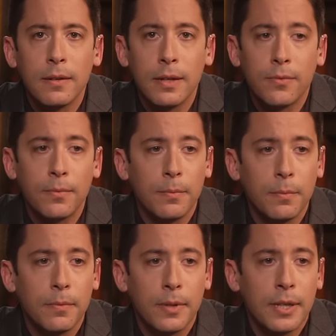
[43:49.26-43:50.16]
if
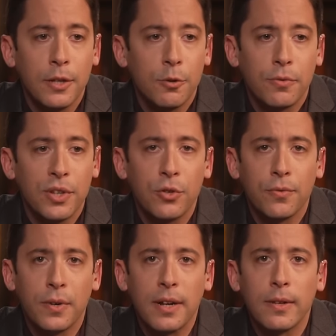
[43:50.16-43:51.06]
then your sins are
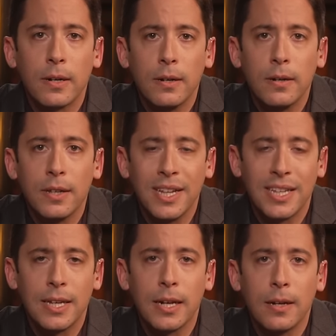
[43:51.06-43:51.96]
forgiven, and
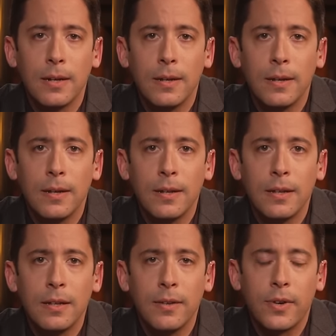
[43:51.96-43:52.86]
that's it.
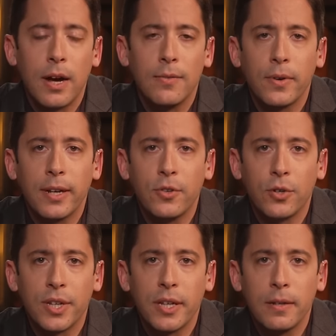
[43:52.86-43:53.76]
If God forgives your
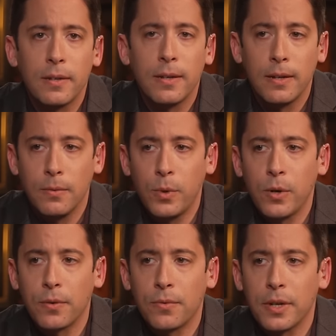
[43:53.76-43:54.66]
sins, then we
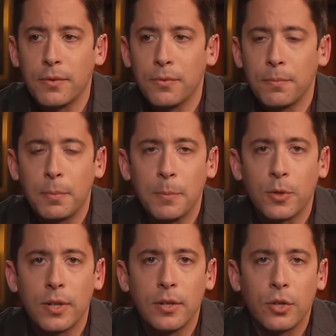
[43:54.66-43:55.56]
ought to forgive
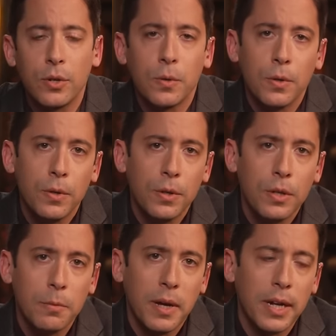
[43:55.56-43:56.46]
people's sins too.
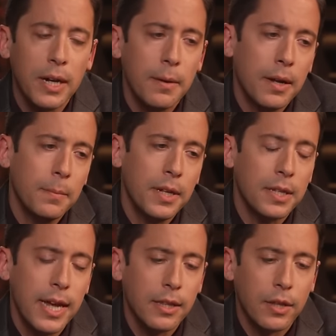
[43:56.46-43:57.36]
That's about it. I, am not
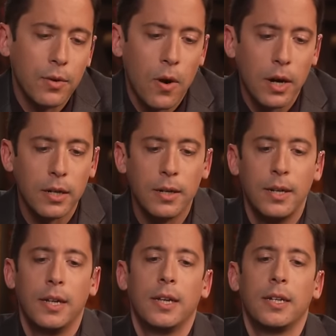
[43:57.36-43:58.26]
saying that there aren't
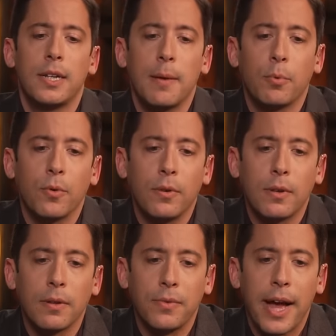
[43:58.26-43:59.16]

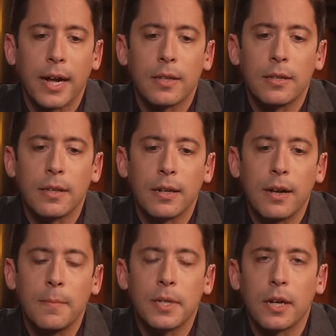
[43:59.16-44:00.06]
temporal effects that
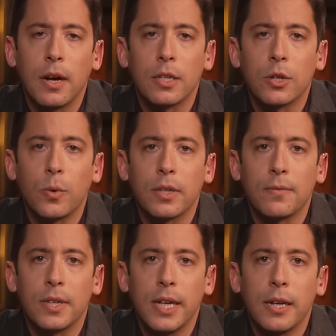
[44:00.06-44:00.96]
come as a consequence
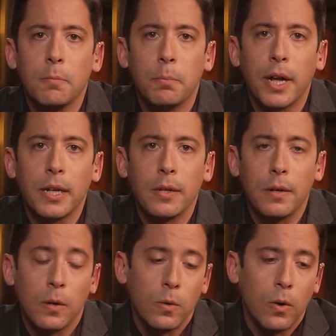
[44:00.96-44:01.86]
of sin, but you
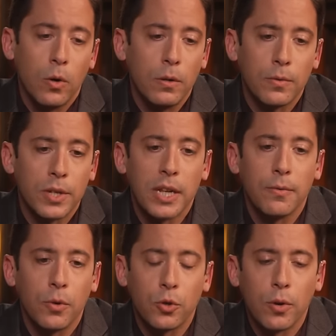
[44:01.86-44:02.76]
know, all sin
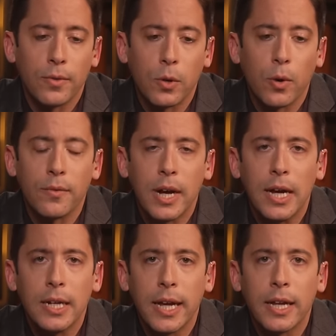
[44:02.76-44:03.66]
and fall short of the glory of
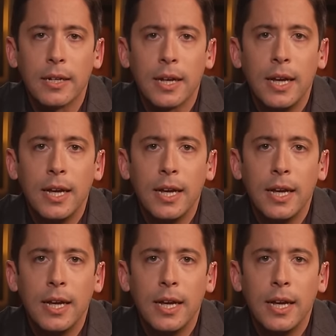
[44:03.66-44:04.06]
God, and